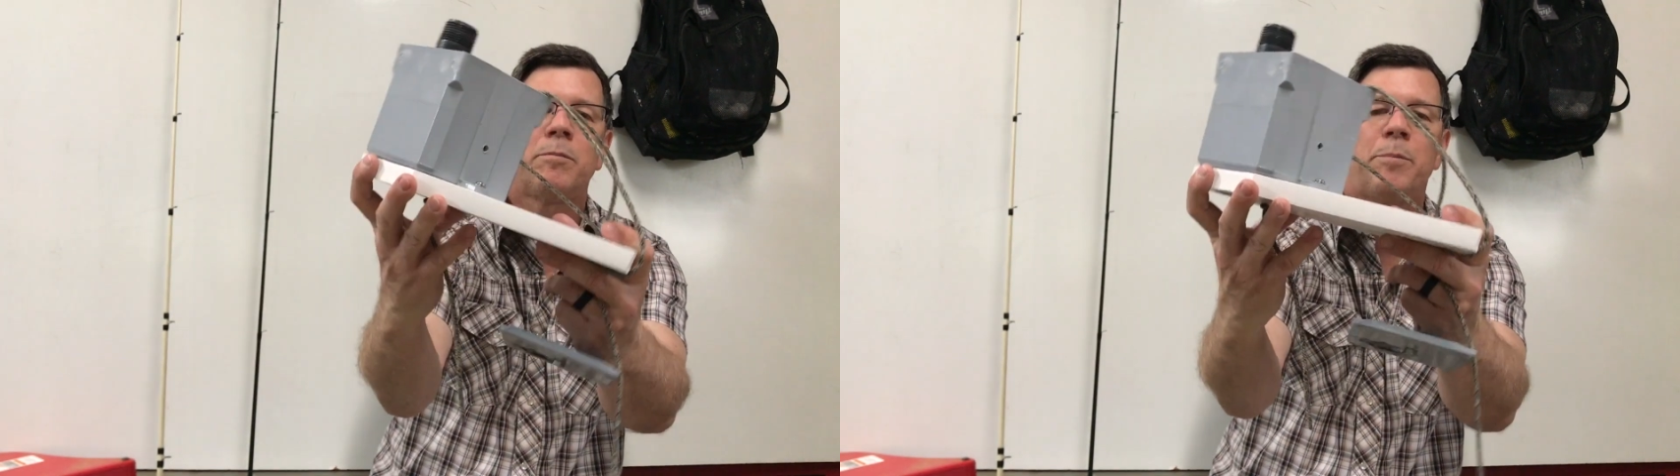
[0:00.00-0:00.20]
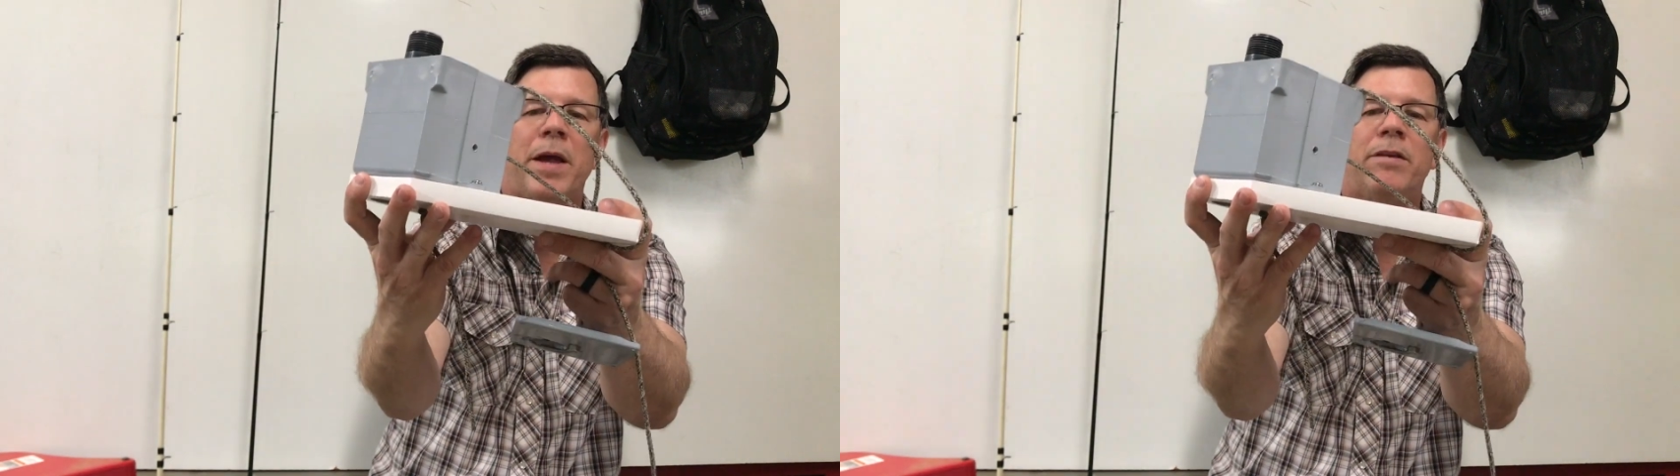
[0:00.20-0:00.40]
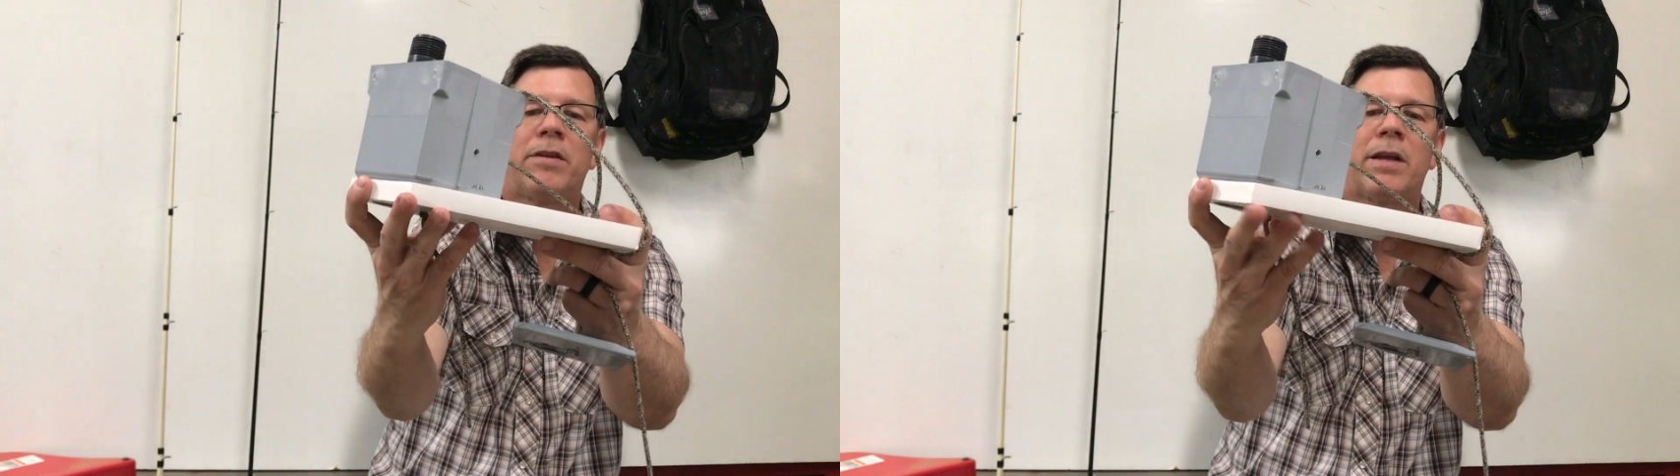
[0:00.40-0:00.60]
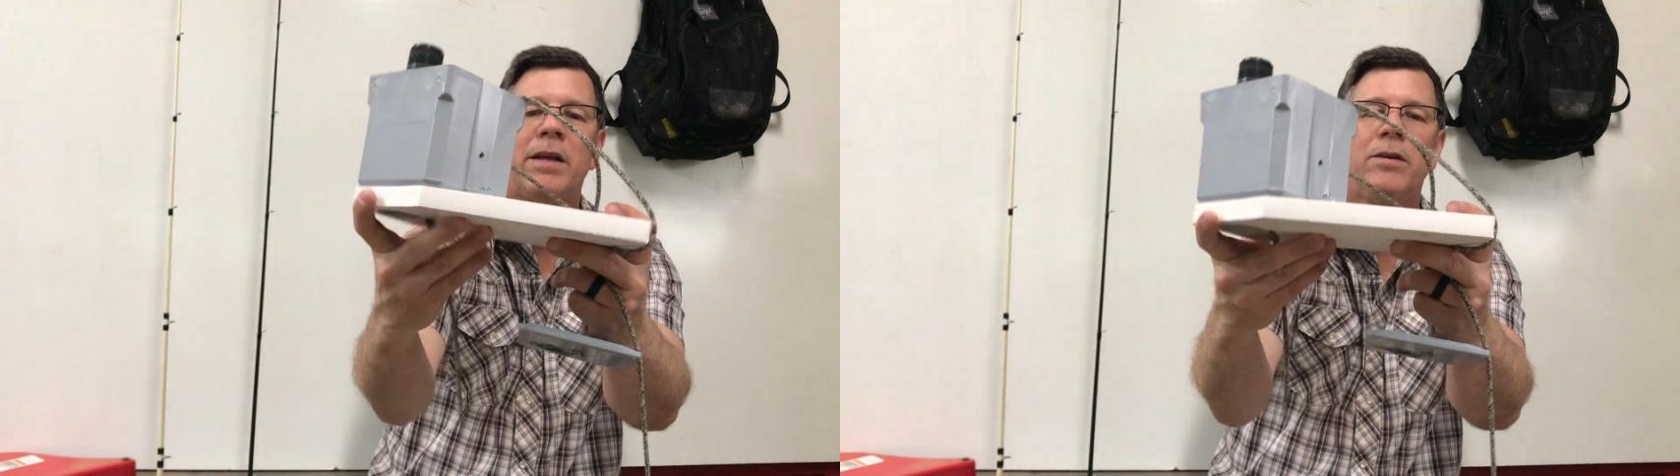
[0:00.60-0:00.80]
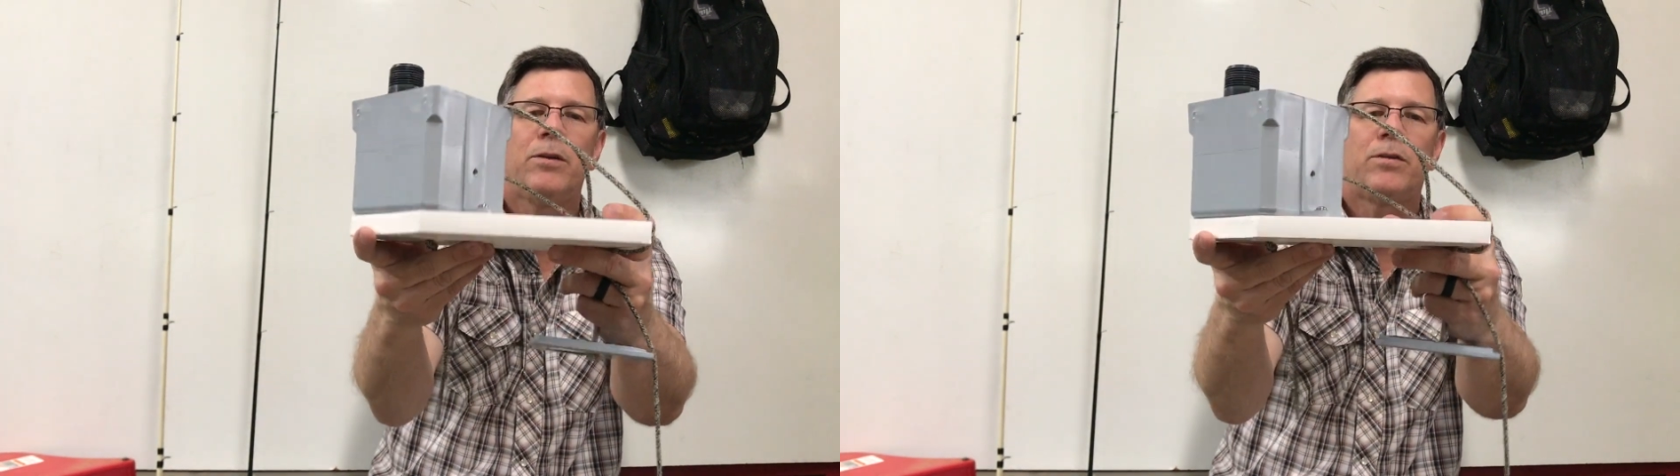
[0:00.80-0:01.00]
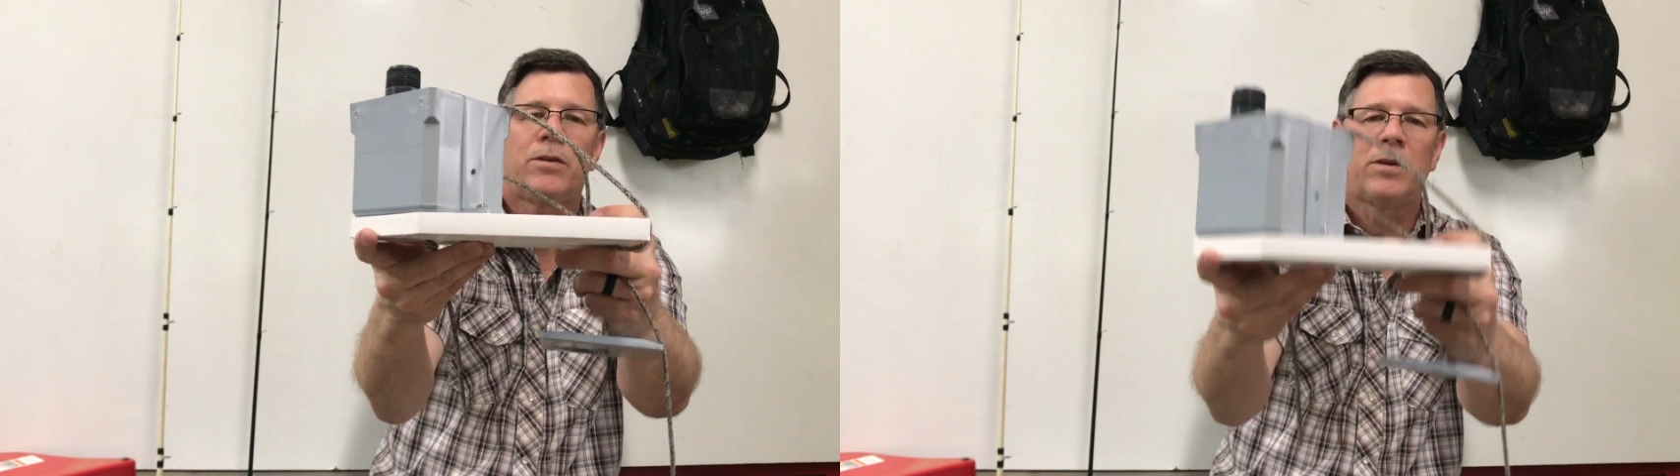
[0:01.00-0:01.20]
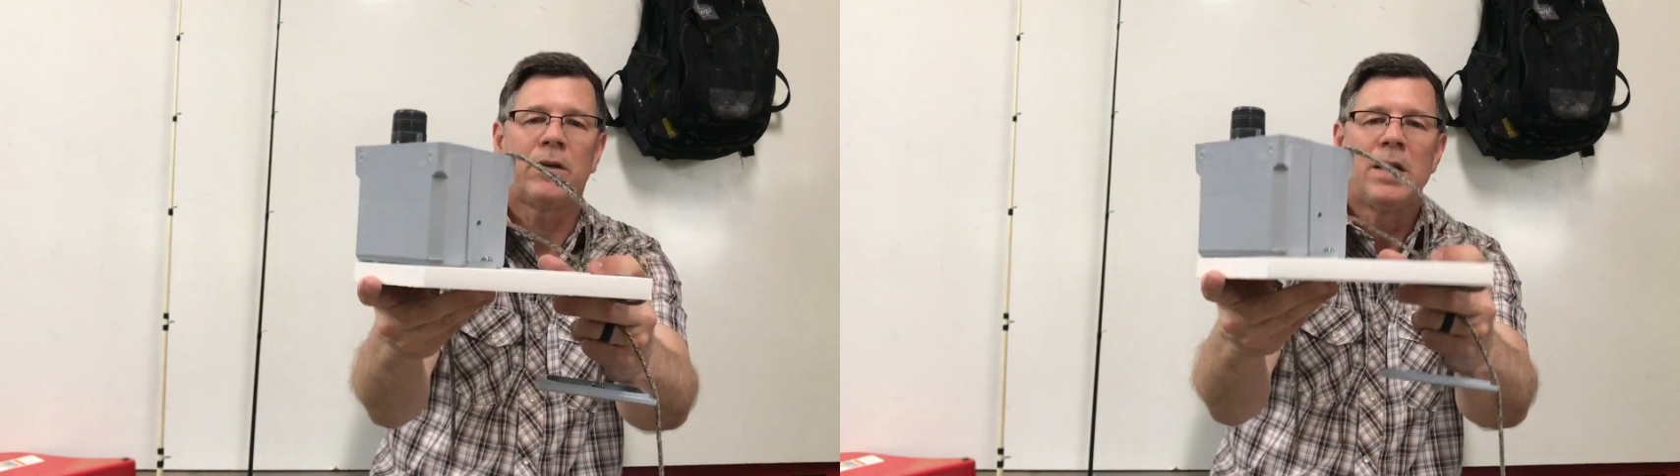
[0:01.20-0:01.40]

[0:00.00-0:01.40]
base that I used to